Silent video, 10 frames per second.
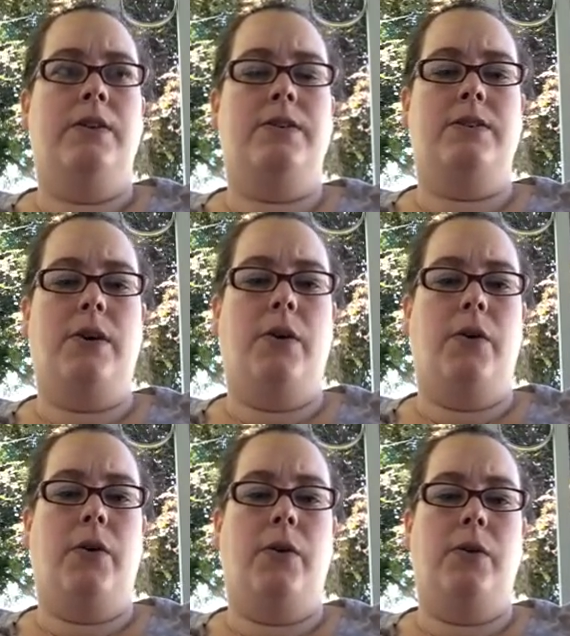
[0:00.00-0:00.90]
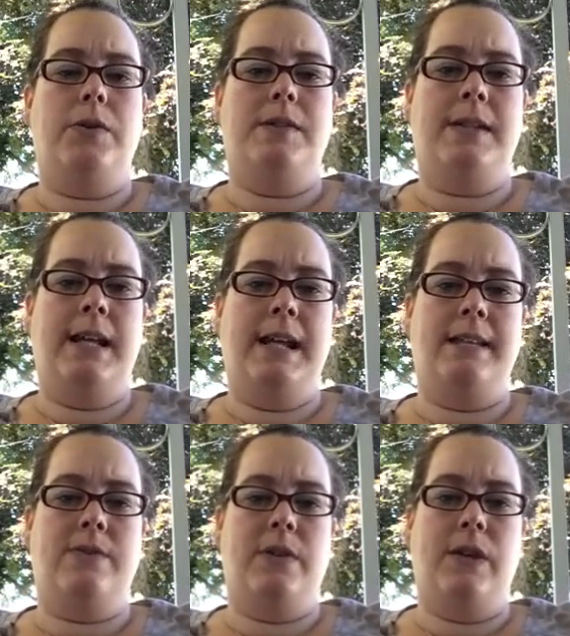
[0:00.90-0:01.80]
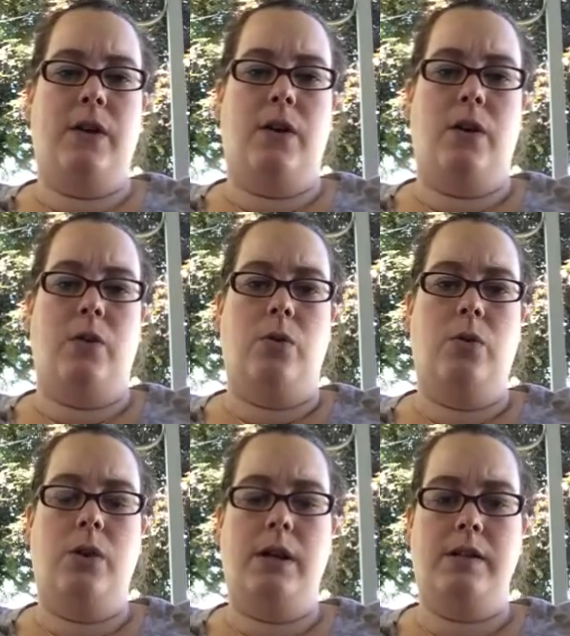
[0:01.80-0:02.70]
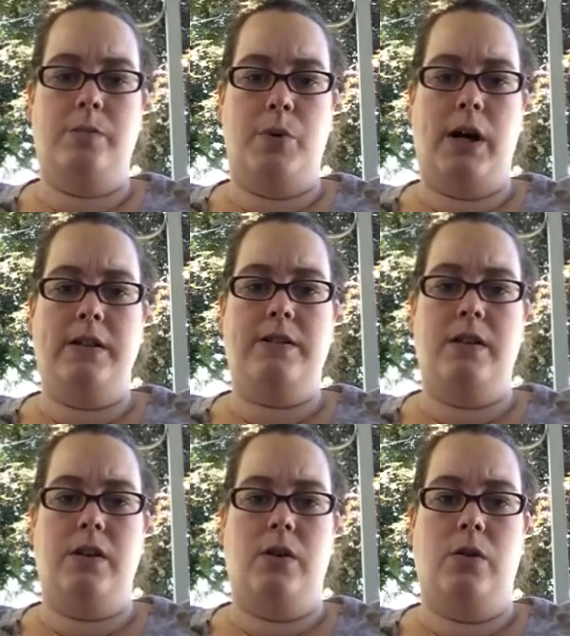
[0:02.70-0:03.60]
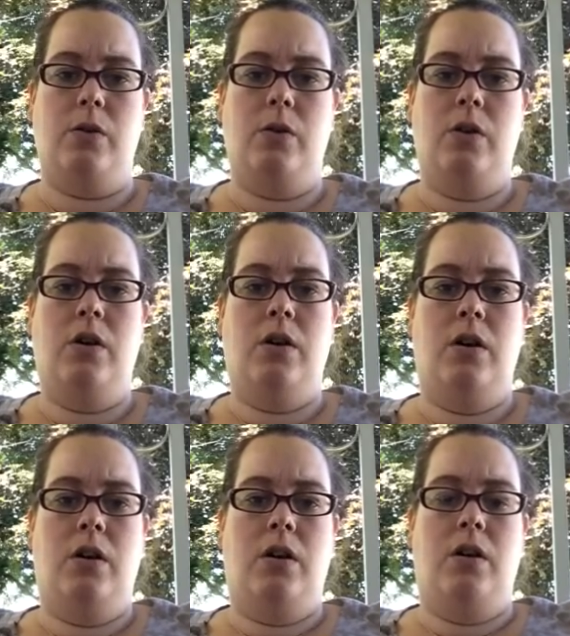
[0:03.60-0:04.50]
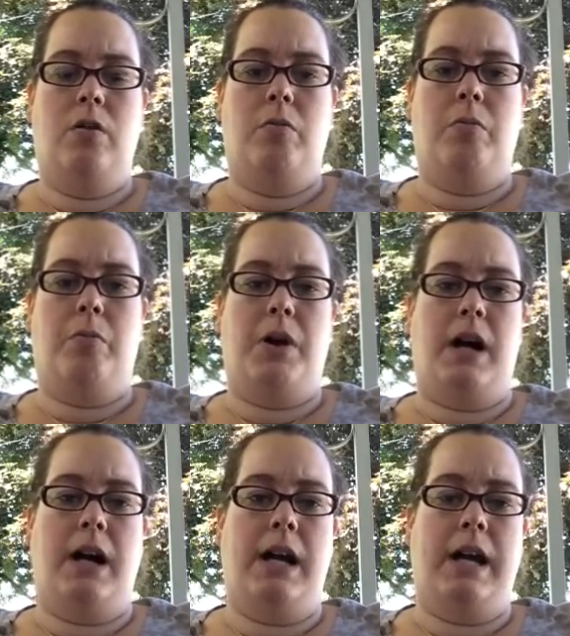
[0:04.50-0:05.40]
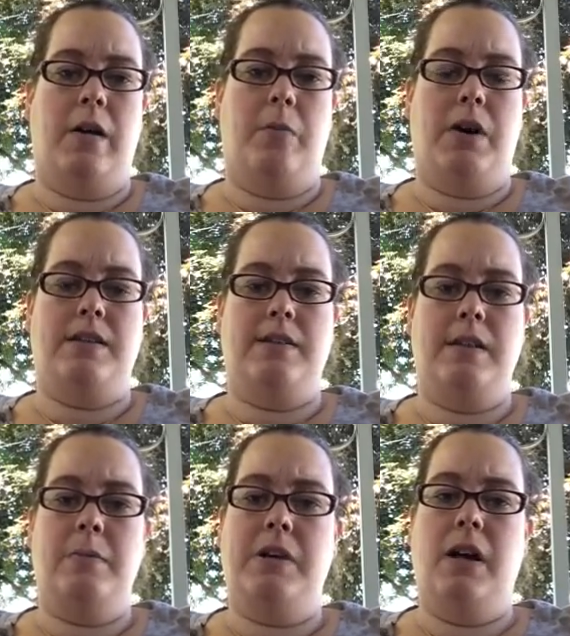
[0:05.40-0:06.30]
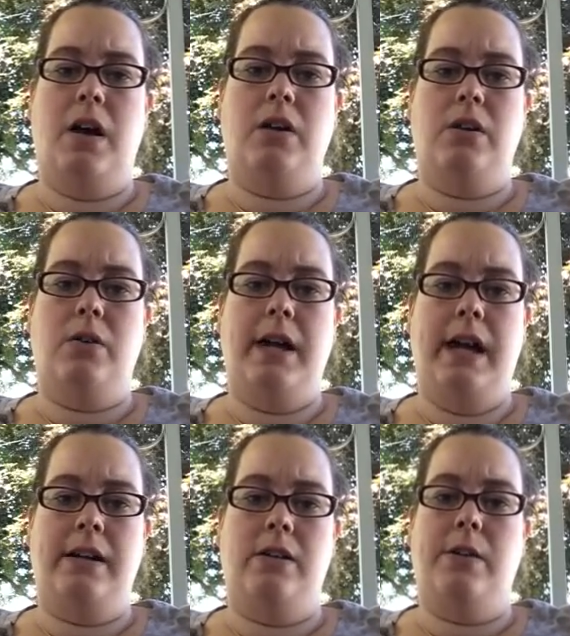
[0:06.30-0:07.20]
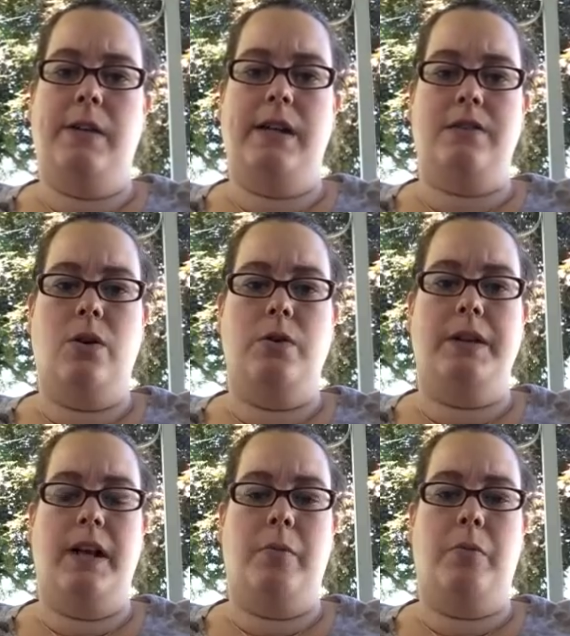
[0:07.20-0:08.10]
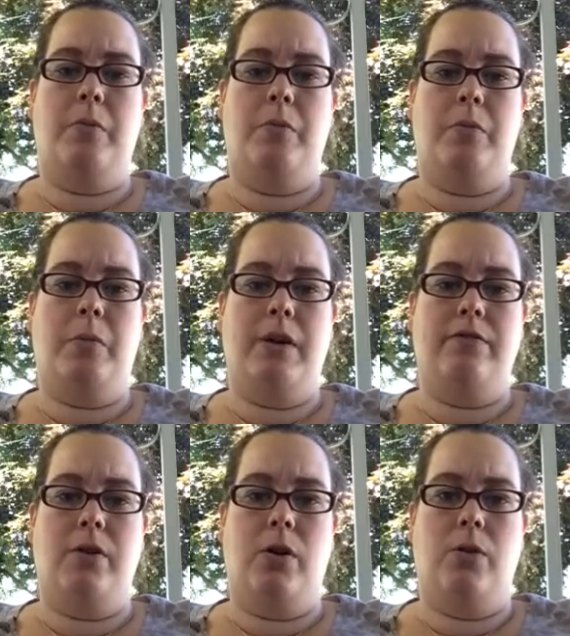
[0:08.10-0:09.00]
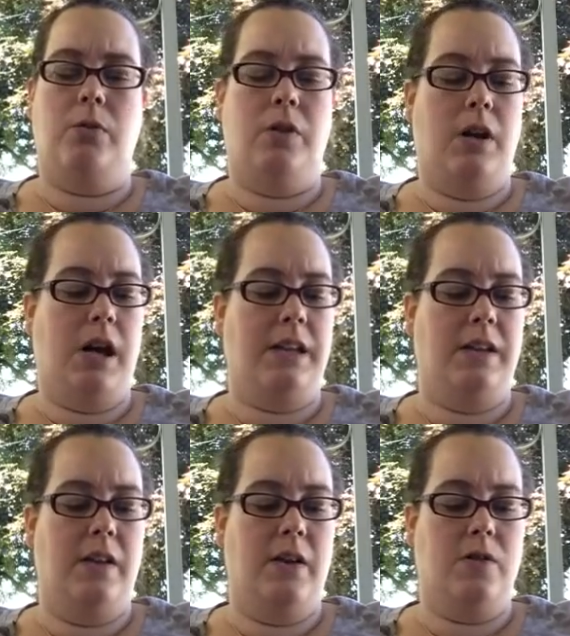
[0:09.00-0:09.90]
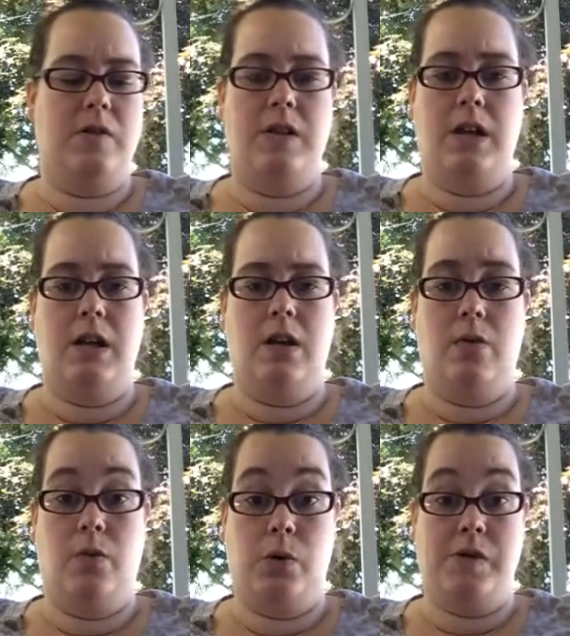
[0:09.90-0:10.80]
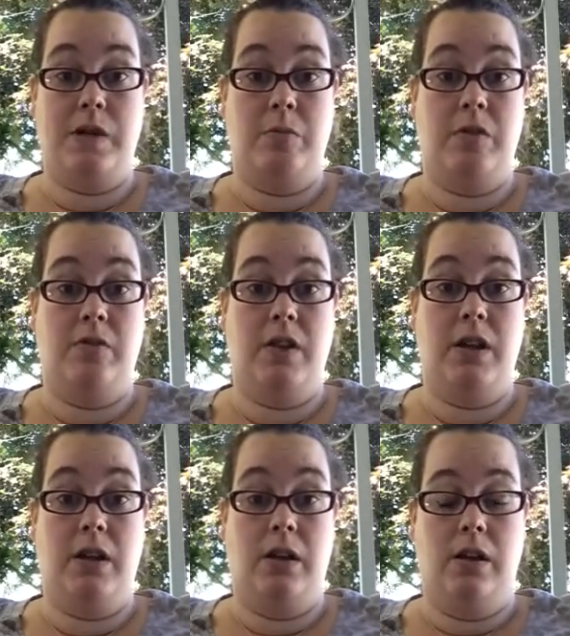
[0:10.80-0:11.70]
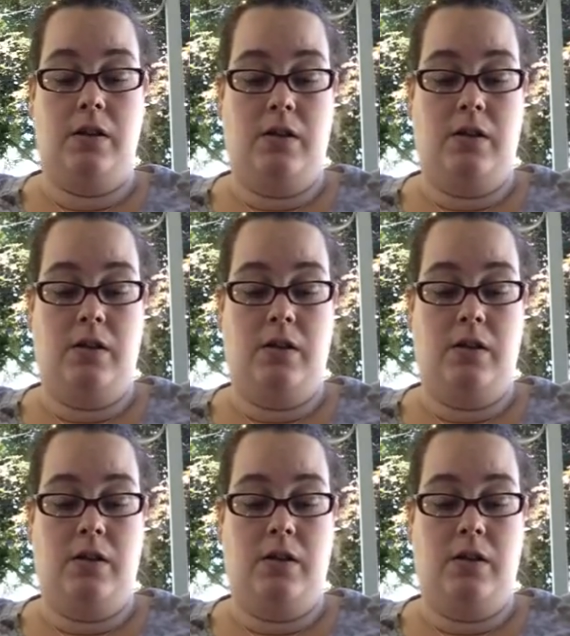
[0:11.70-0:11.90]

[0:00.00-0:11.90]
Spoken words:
So today's video is brought to you by my Sleepy Hollow candle that is holding up my phone and the letter C for CBV.